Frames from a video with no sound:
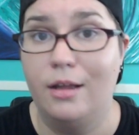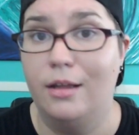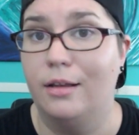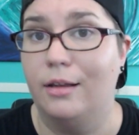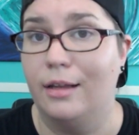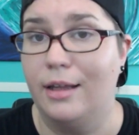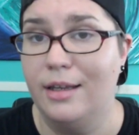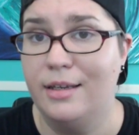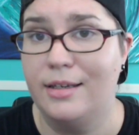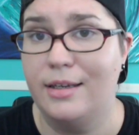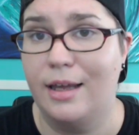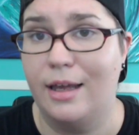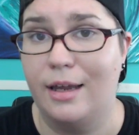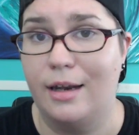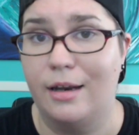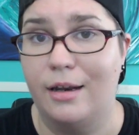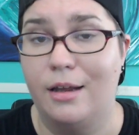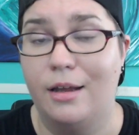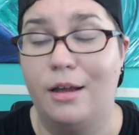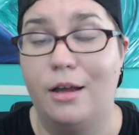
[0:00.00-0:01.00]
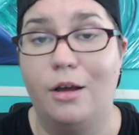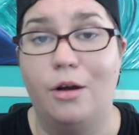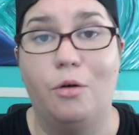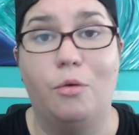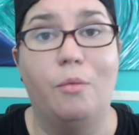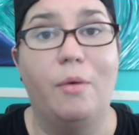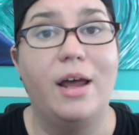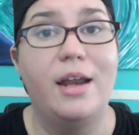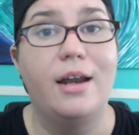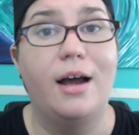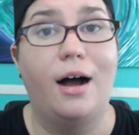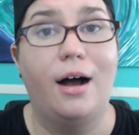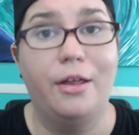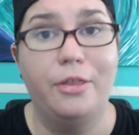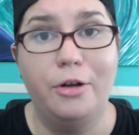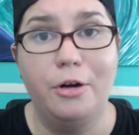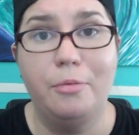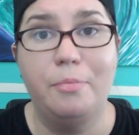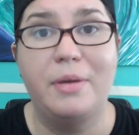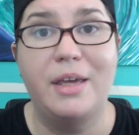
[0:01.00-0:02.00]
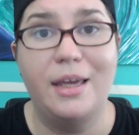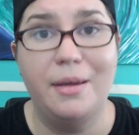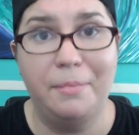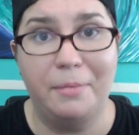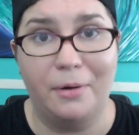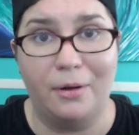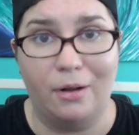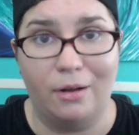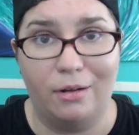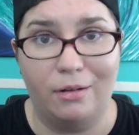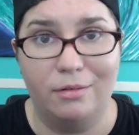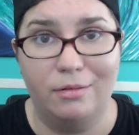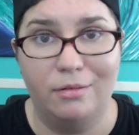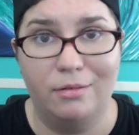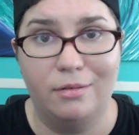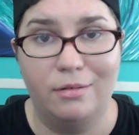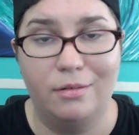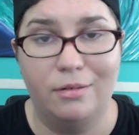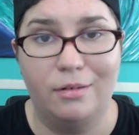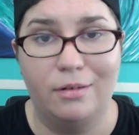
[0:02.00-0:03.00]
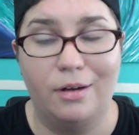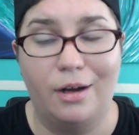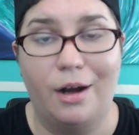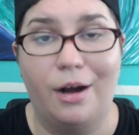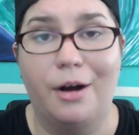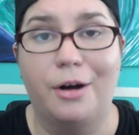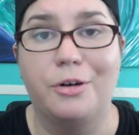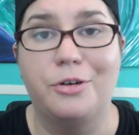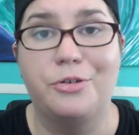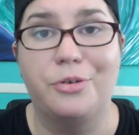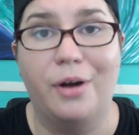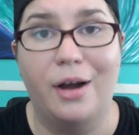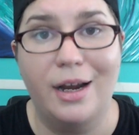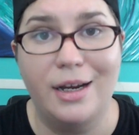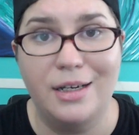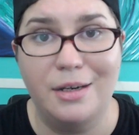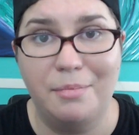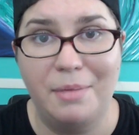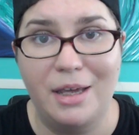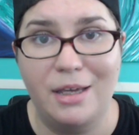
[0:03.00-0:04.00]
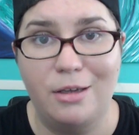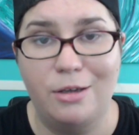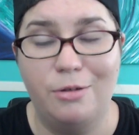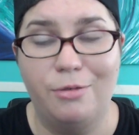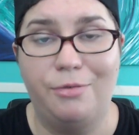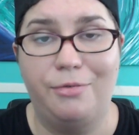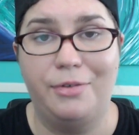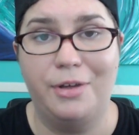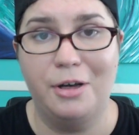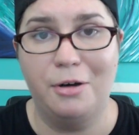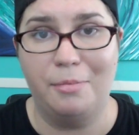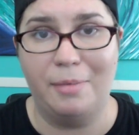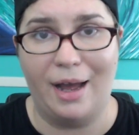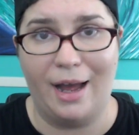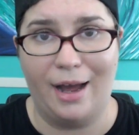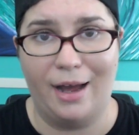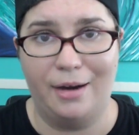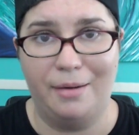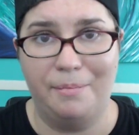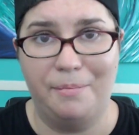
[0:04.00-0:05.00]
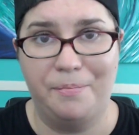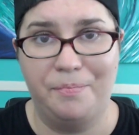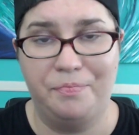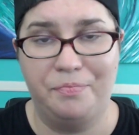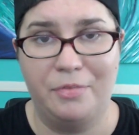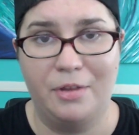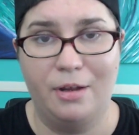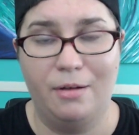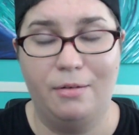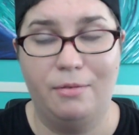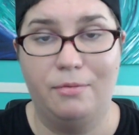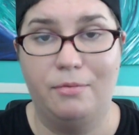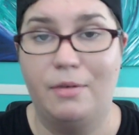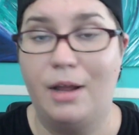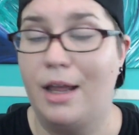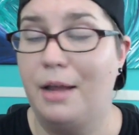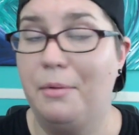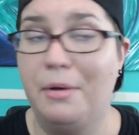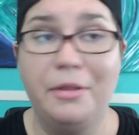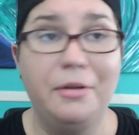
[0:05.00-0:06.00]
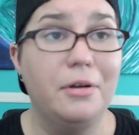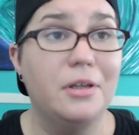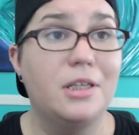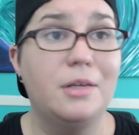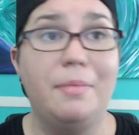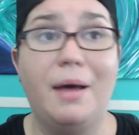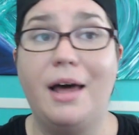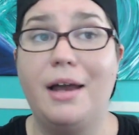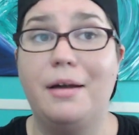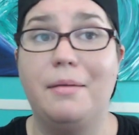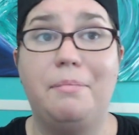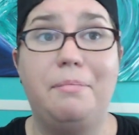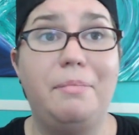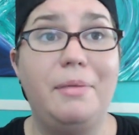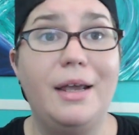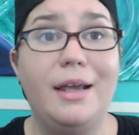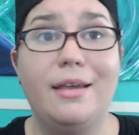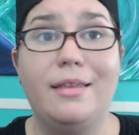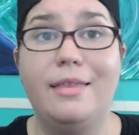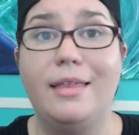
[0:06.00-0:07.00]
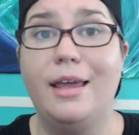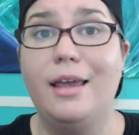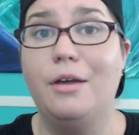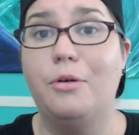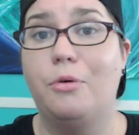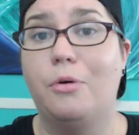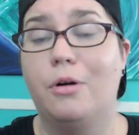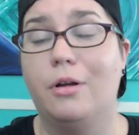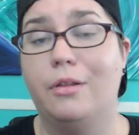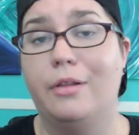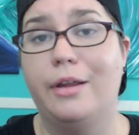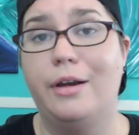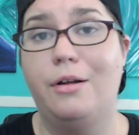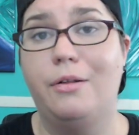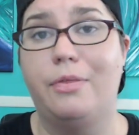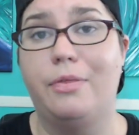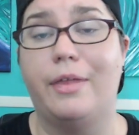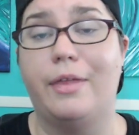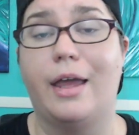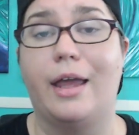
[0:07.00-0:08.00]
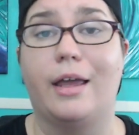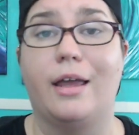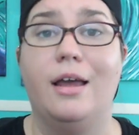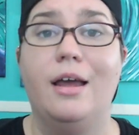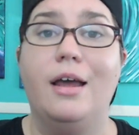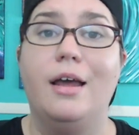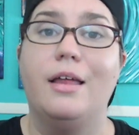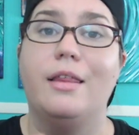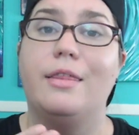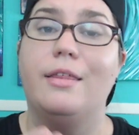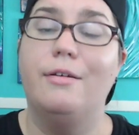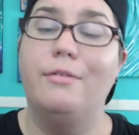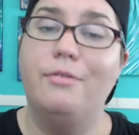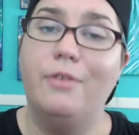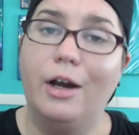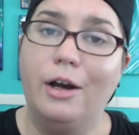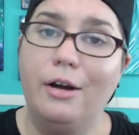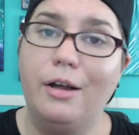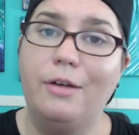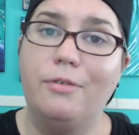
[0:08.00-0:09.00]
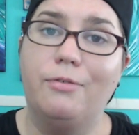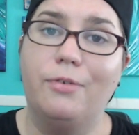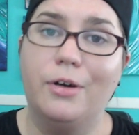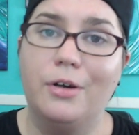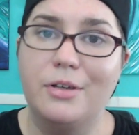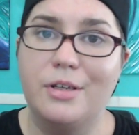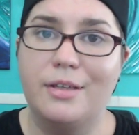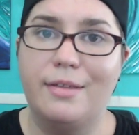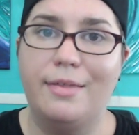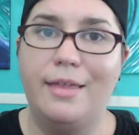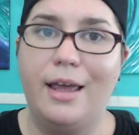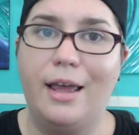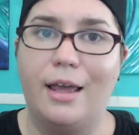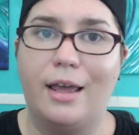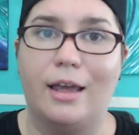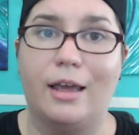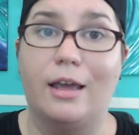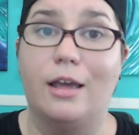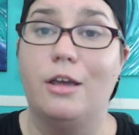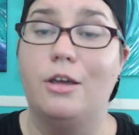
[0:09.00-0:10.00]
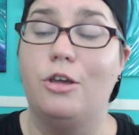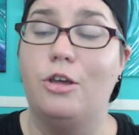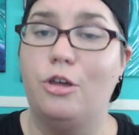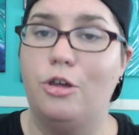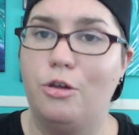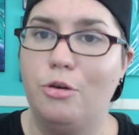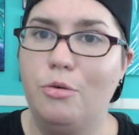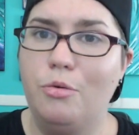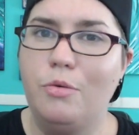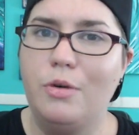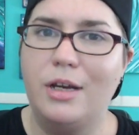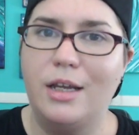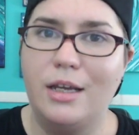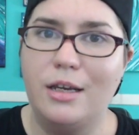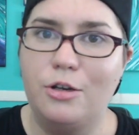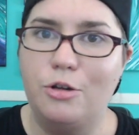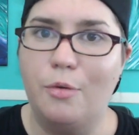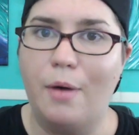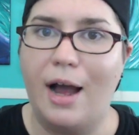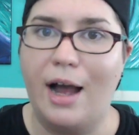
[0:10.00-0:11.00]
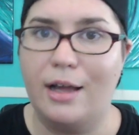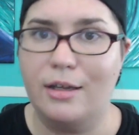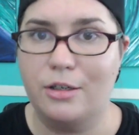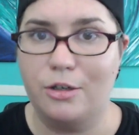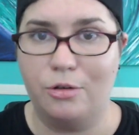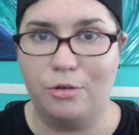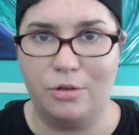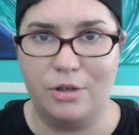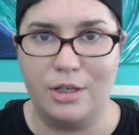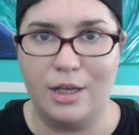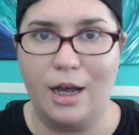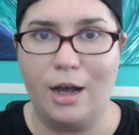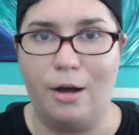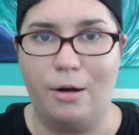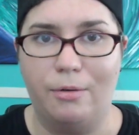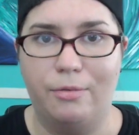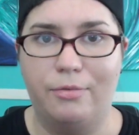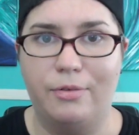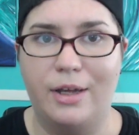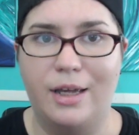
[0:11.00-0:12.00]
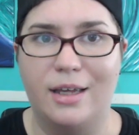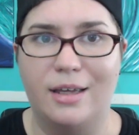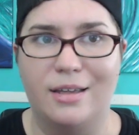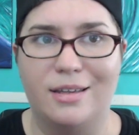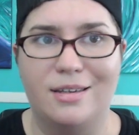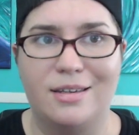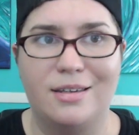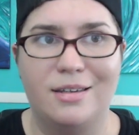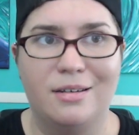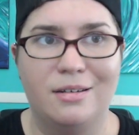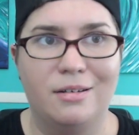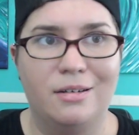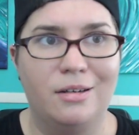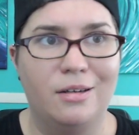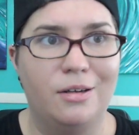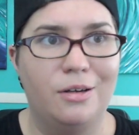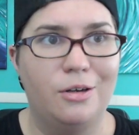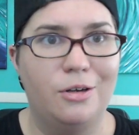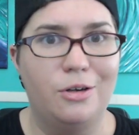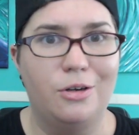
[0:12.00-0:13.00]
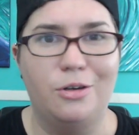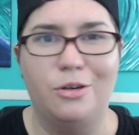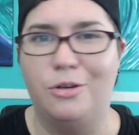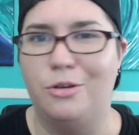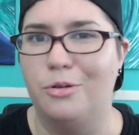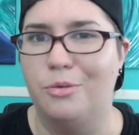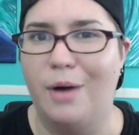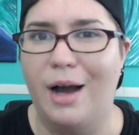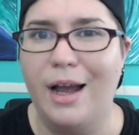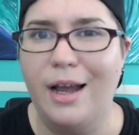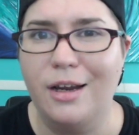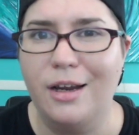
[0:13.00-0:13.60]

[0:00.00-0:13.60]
Listen, when other people are trying to make you feel bad, whether it's about a big thing or a little thing, the very first thing you need to ask yourself is, do I